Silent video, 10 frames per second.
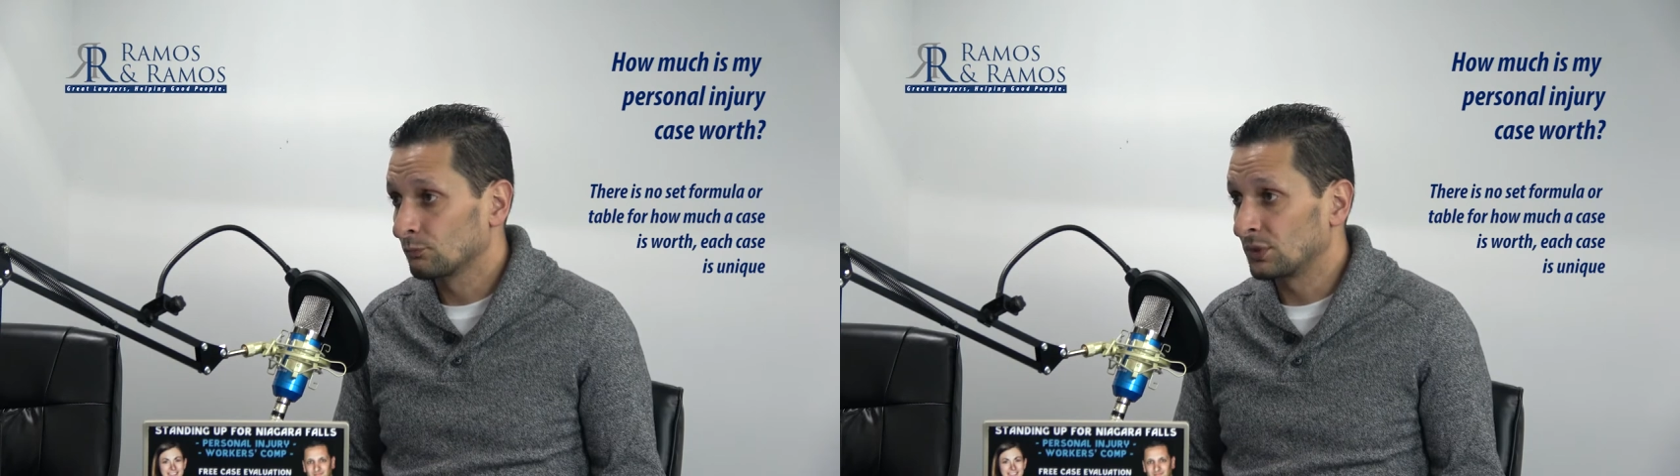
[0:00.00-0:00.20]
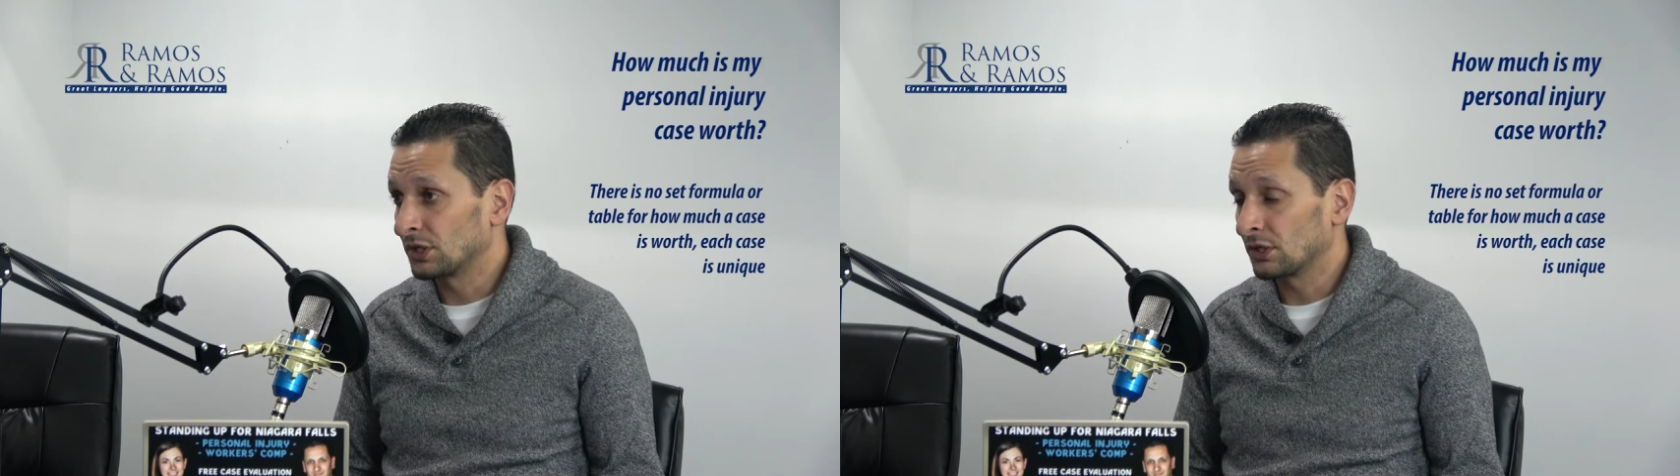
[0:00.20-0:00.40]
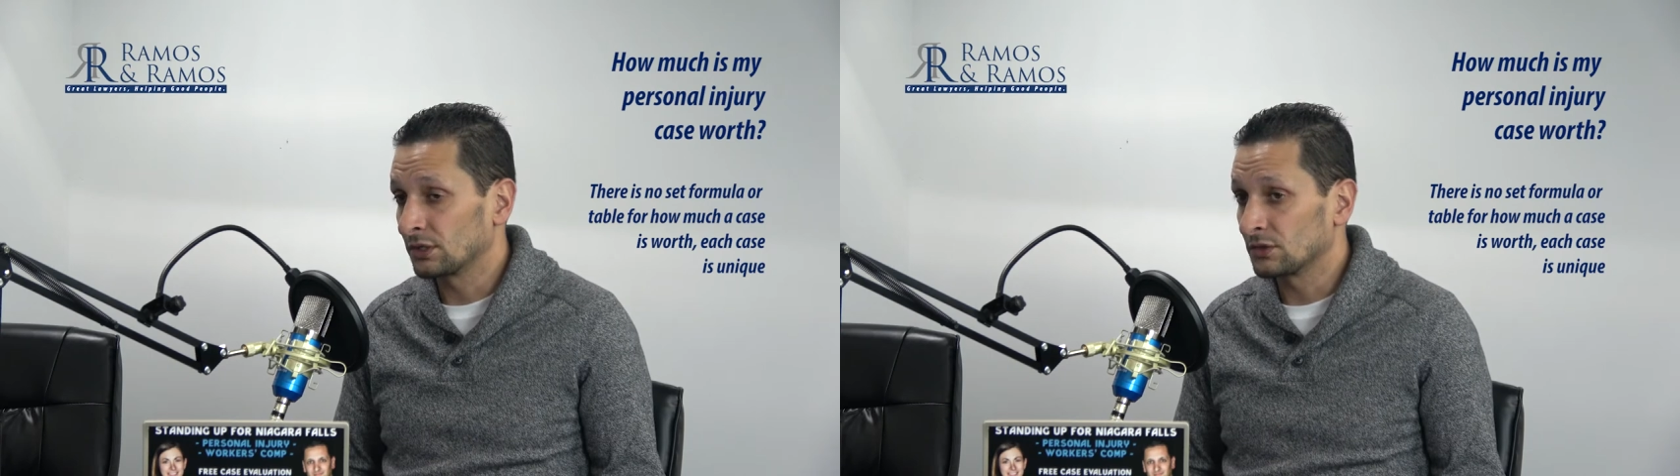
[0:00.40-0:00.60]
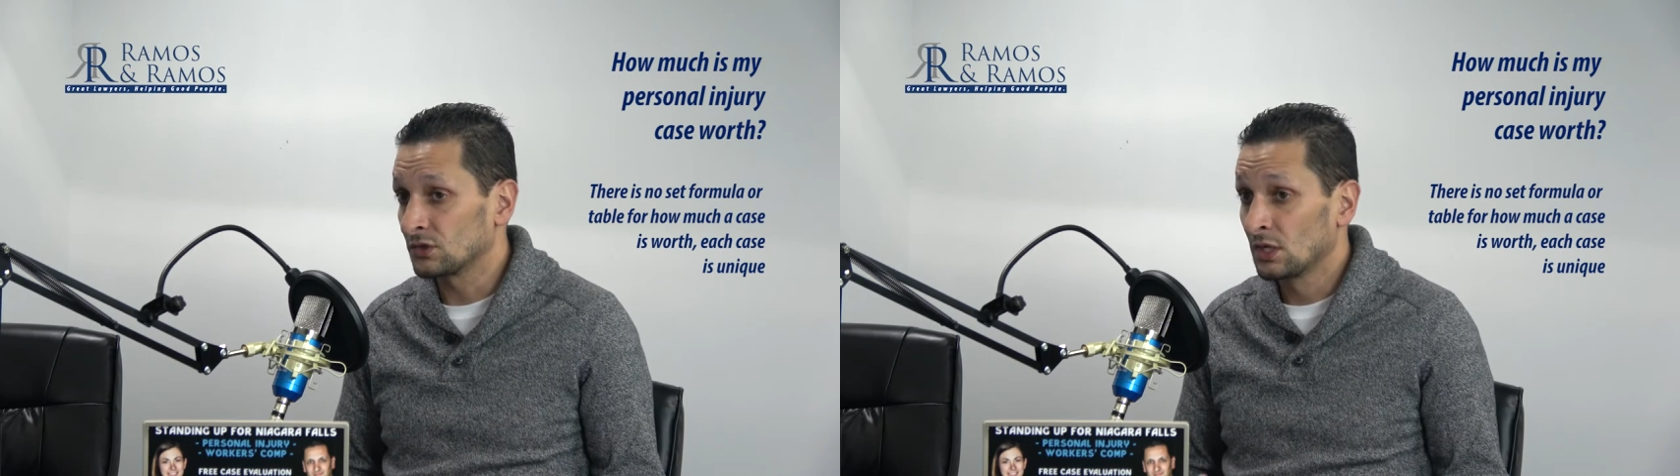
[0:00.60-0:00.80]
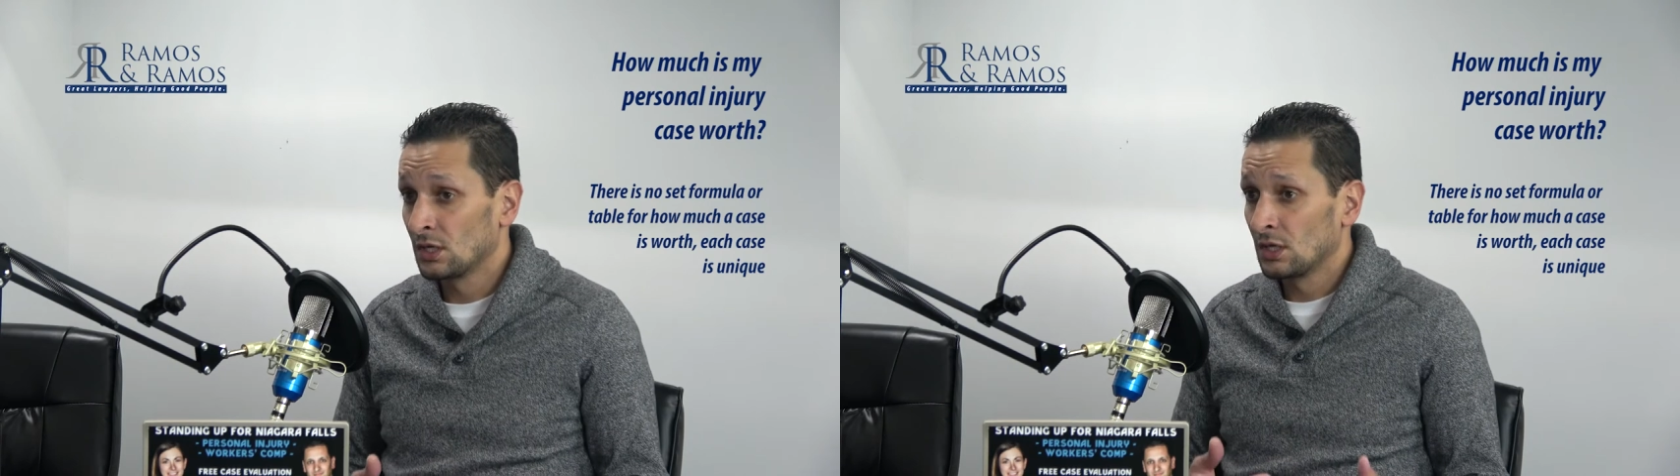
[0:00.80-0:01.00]

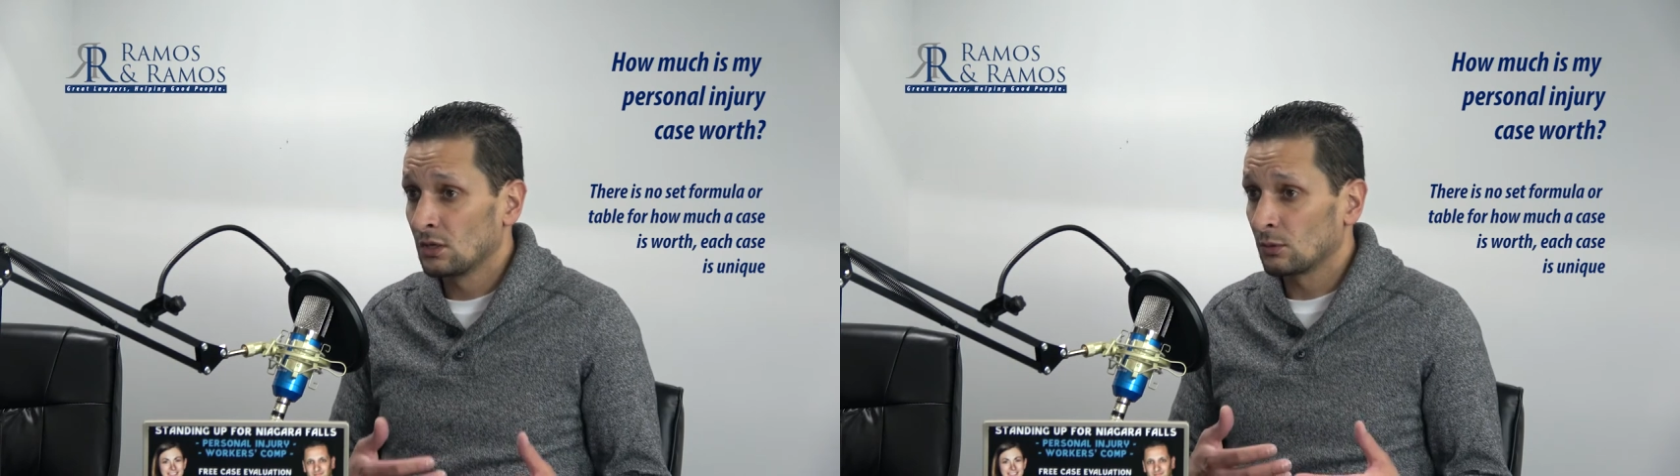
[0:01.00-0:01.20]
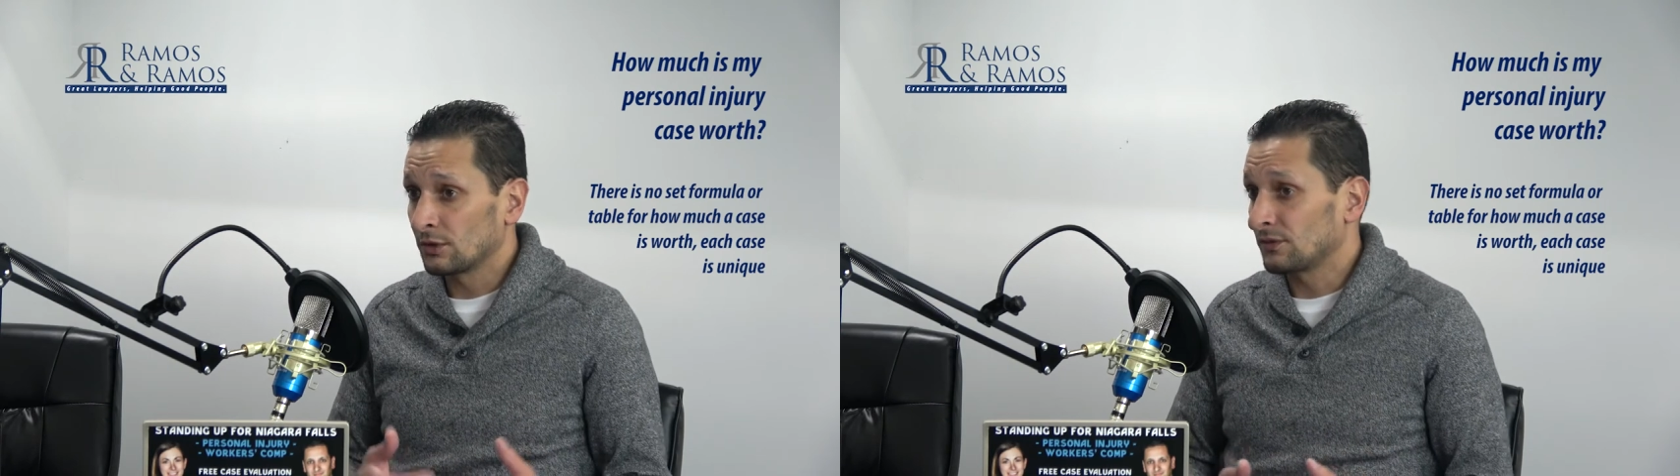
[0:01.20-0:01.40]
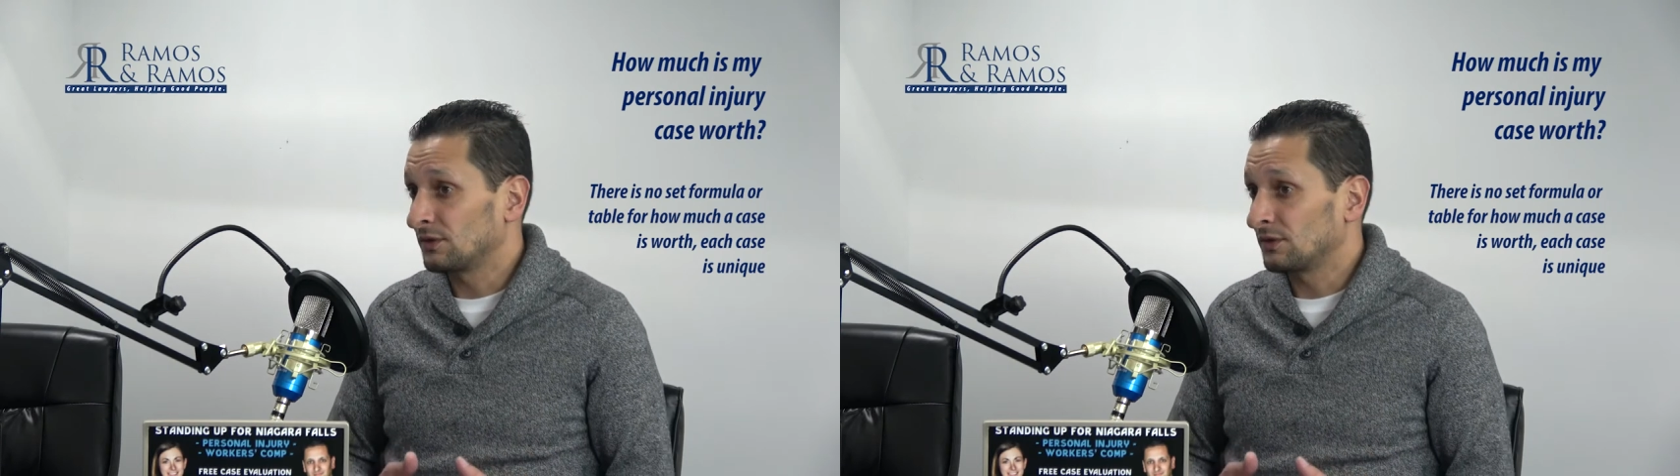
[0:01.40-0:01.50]
because what if the